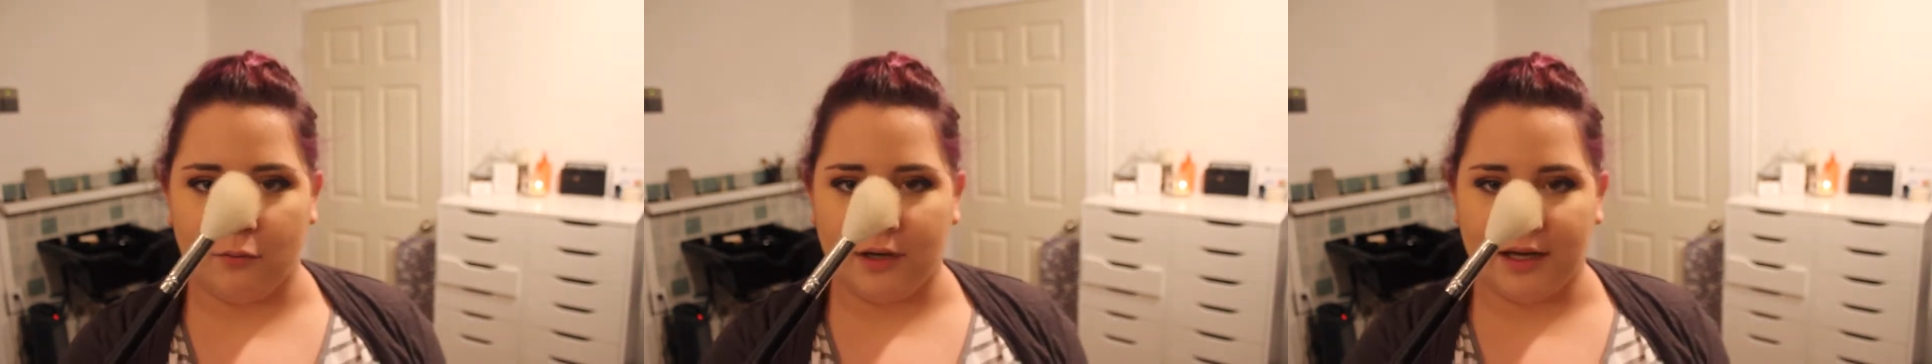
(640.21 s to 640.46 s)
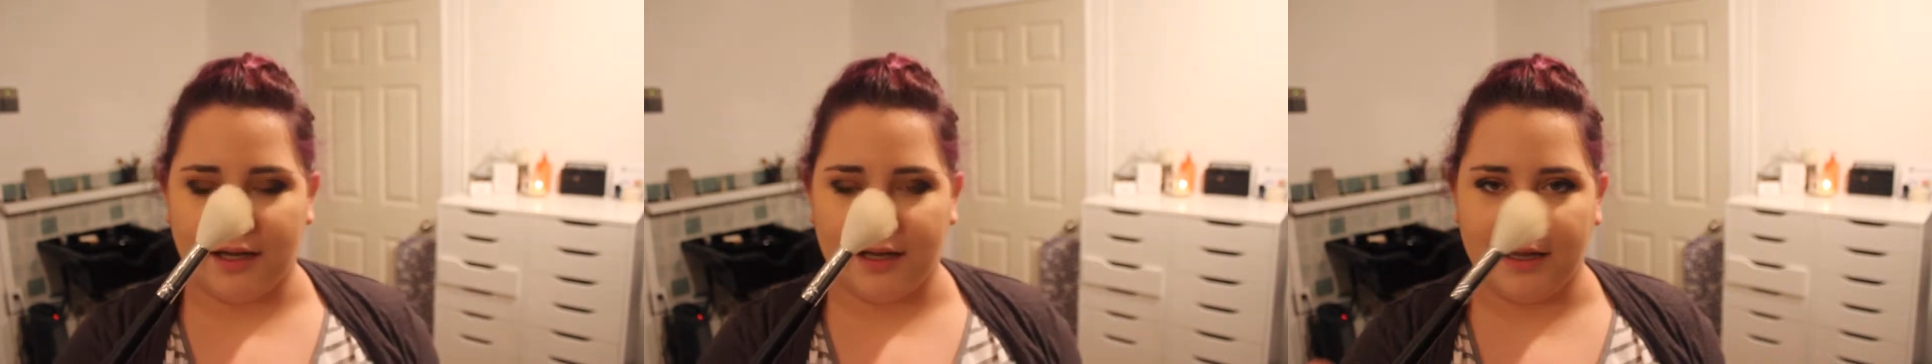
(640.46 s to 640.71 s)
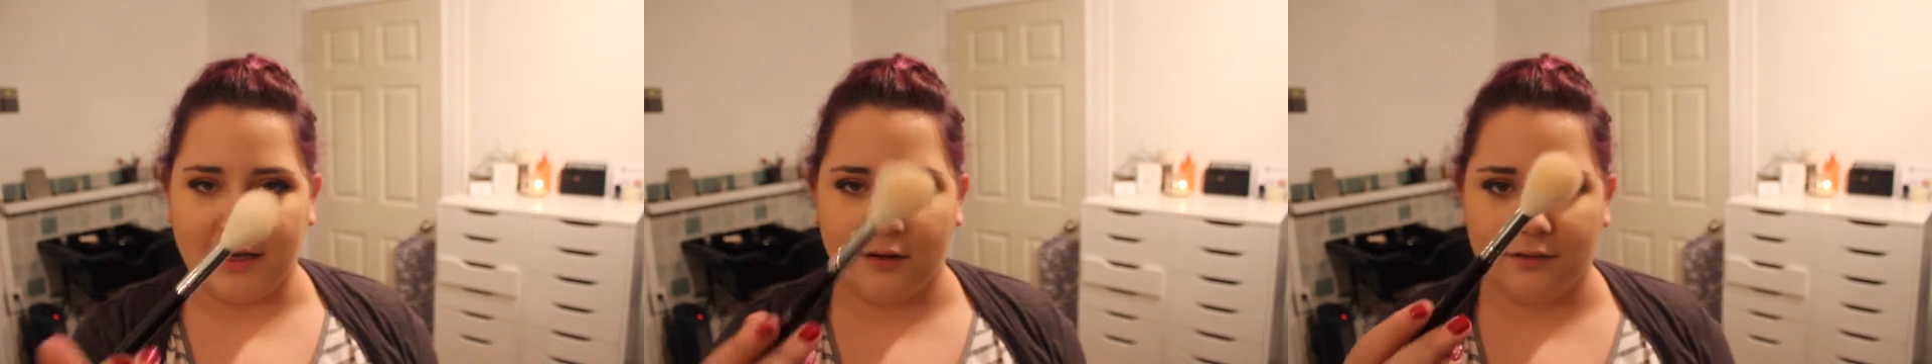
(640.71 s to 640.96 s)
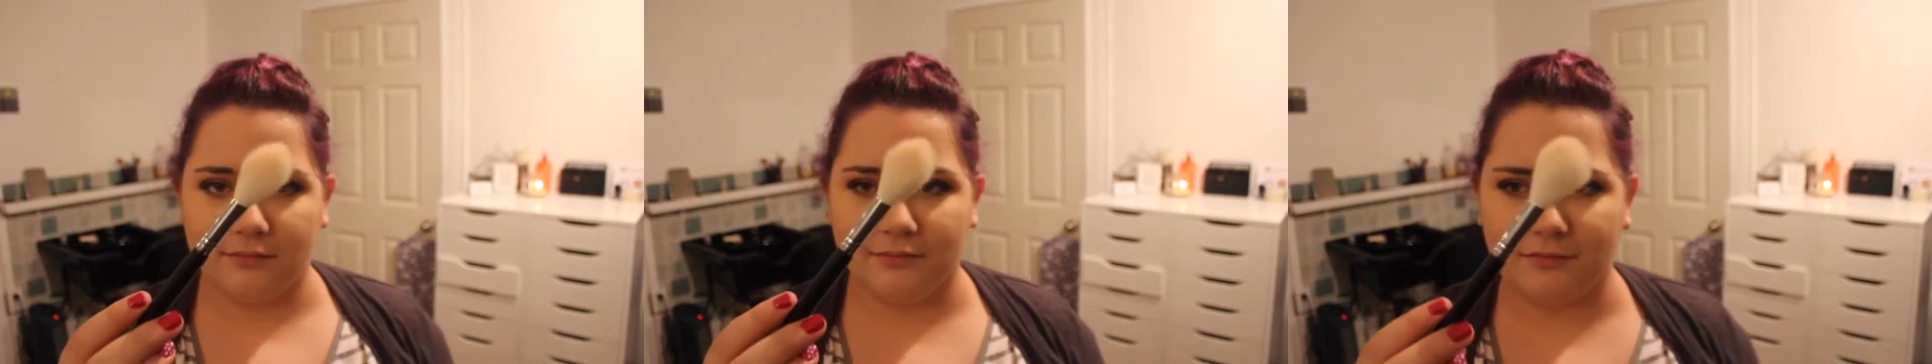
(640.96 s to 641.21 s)
when
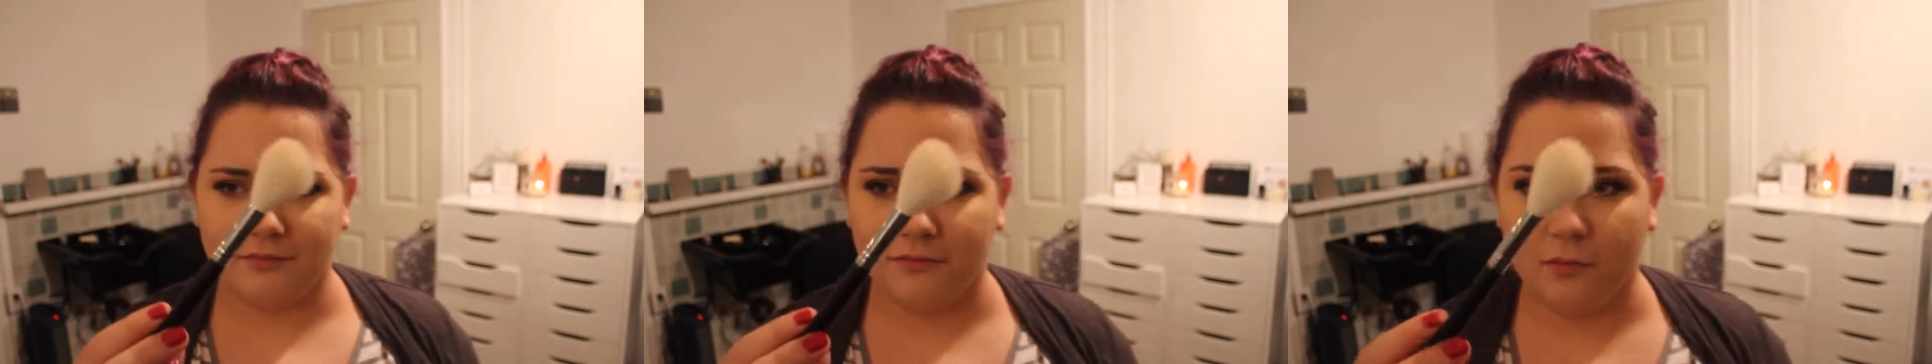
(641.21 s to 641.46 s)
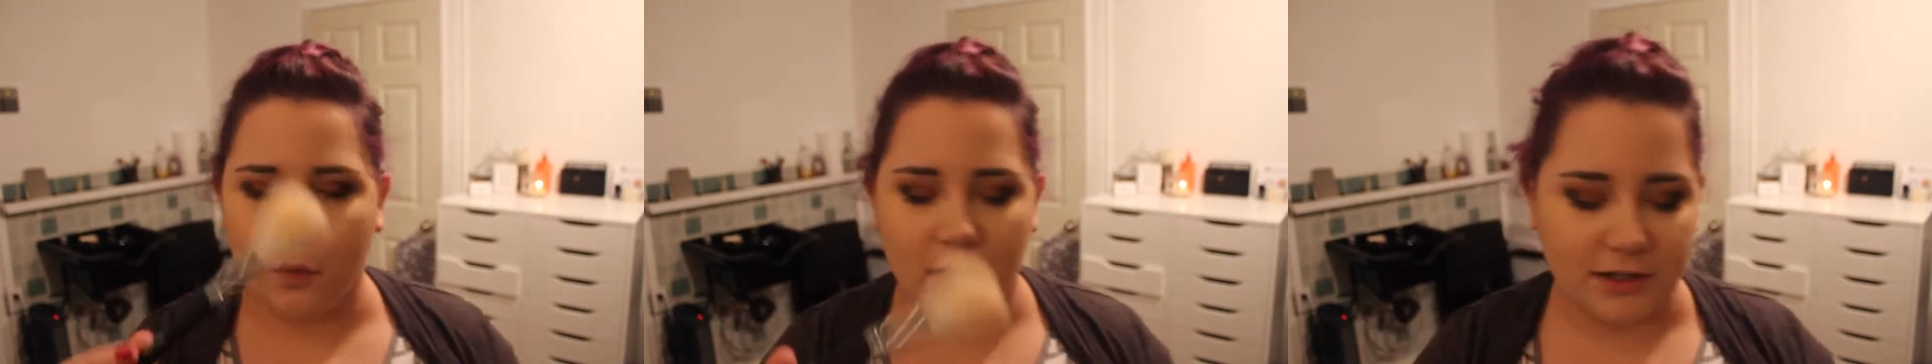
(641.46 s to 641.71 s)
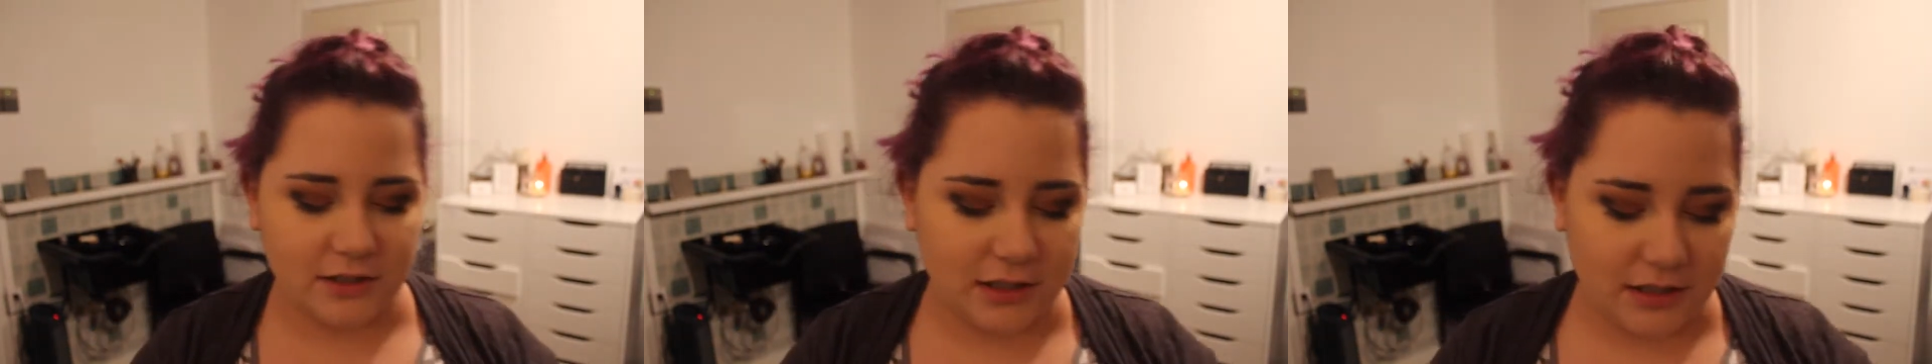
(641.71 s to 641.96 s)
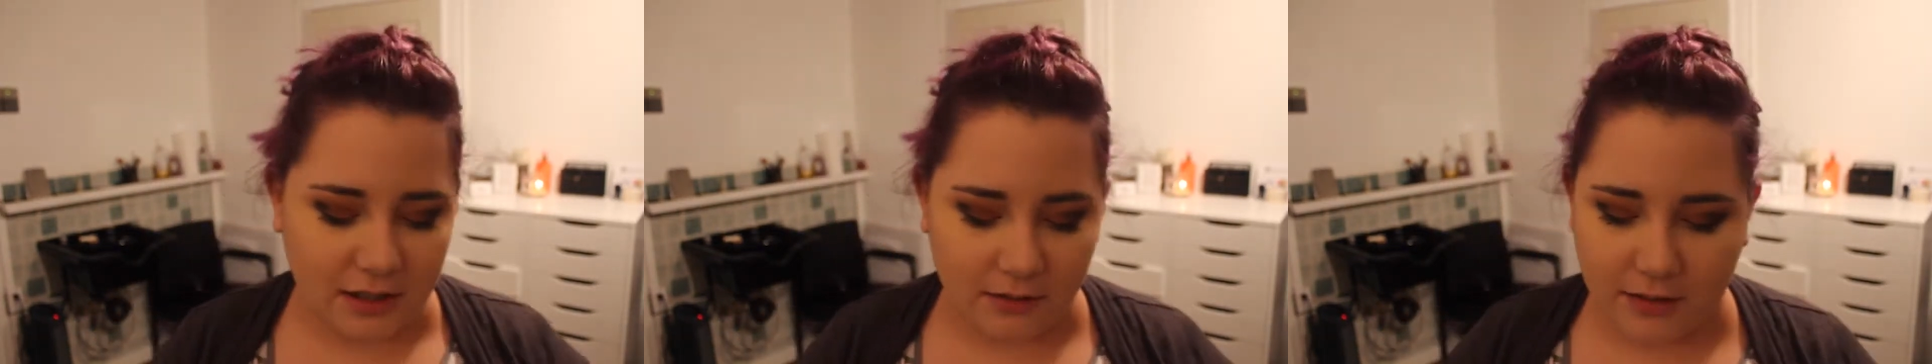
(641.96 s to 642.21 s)
I washed
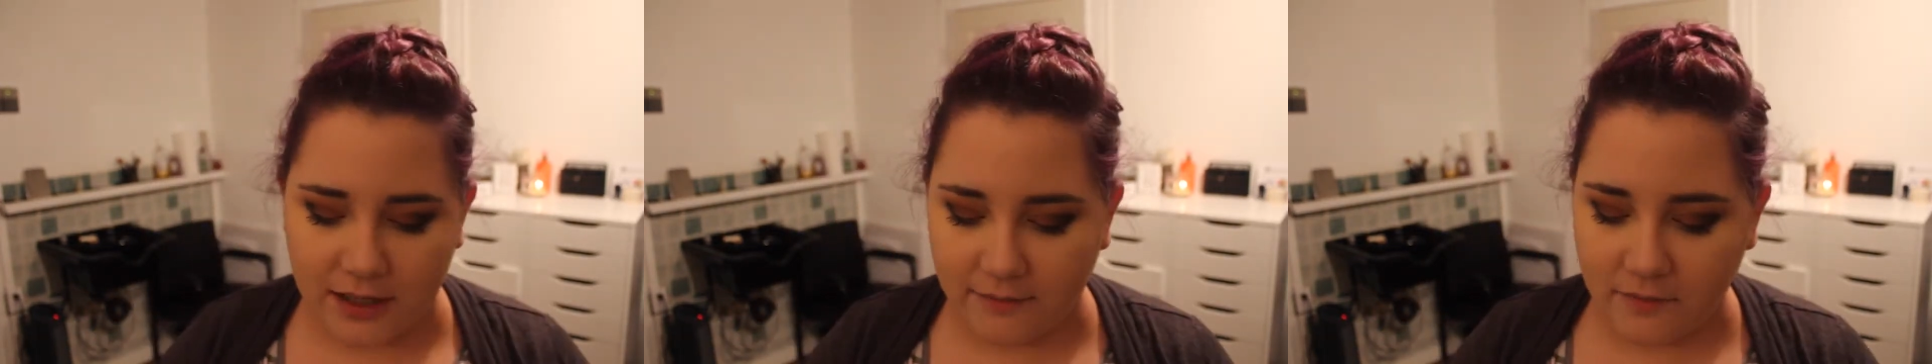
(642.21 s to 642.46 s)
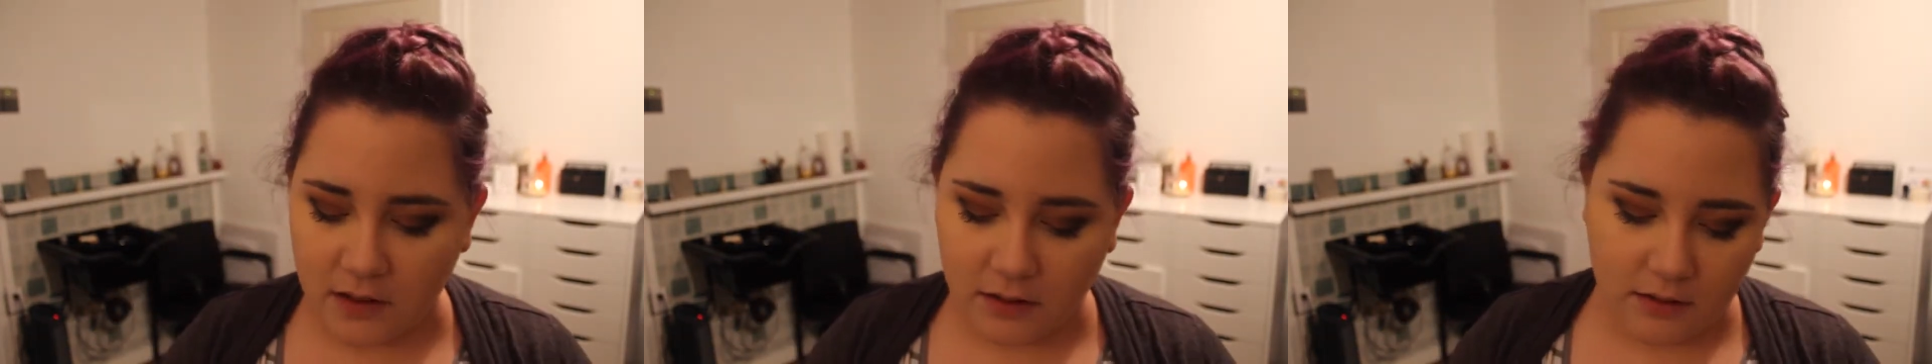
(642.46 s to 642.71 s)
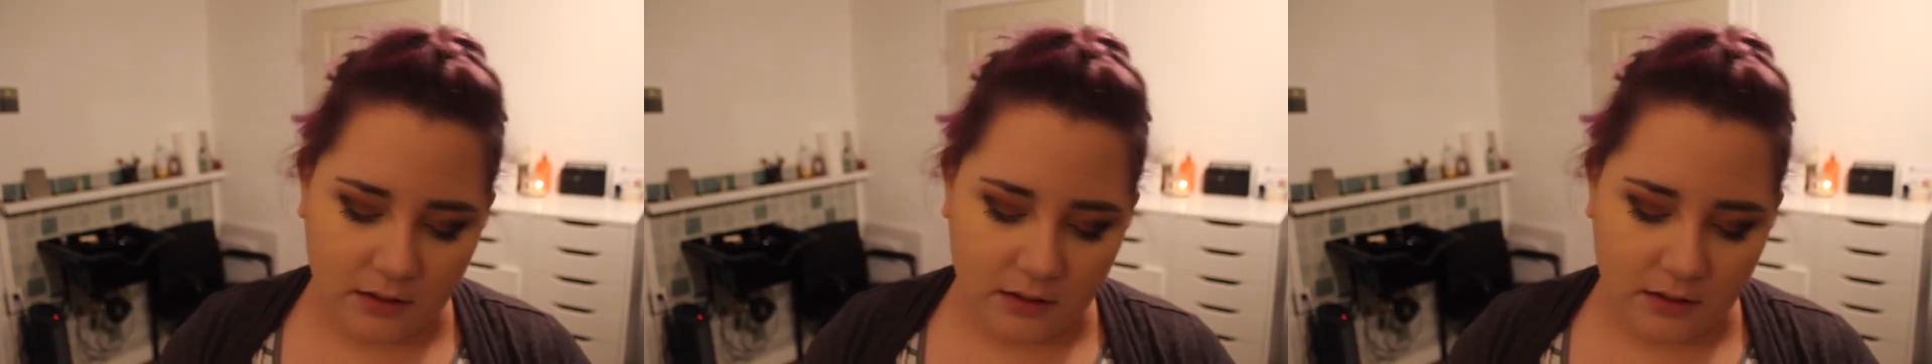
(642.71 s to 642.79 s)
it the other day.